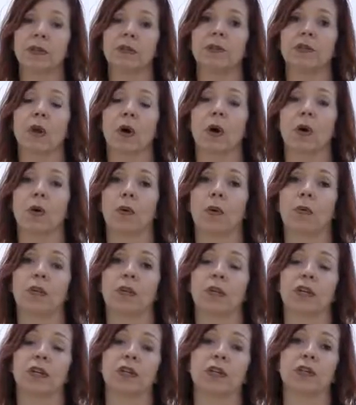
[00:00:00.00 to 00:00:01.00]
So
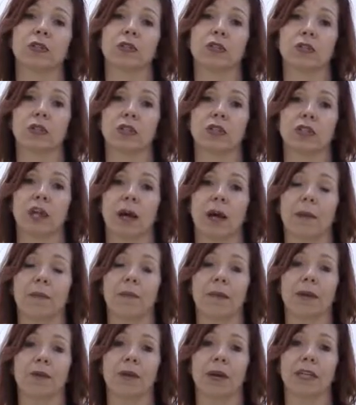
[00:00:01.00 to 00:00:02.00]
they're gonna do their job,
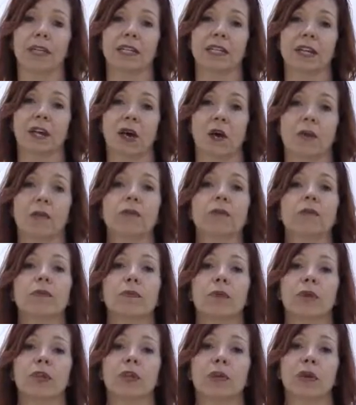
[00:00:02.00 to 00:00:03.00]
be ready to go
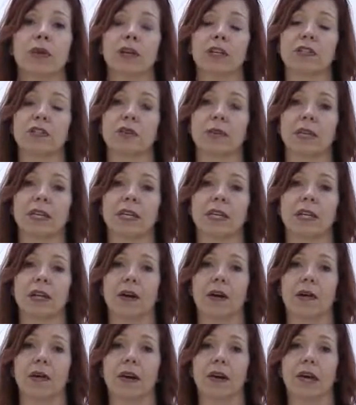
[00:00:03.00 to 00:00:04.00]
when you guys are ready to
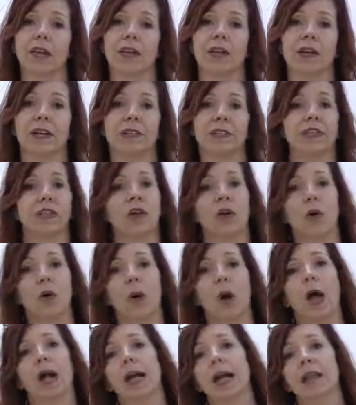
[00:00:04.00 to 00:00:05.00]
go, and you guys can all
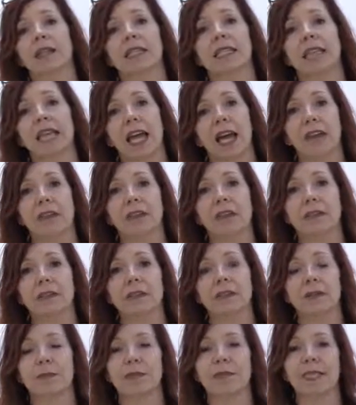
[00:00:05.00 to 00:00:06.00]
walk out together
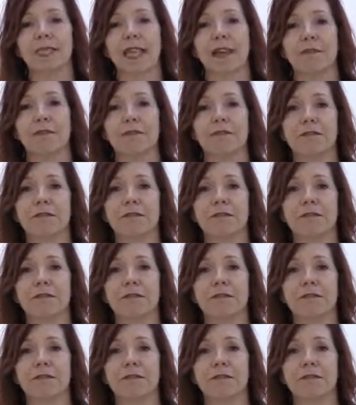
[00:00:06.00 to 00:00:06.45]
to be safe.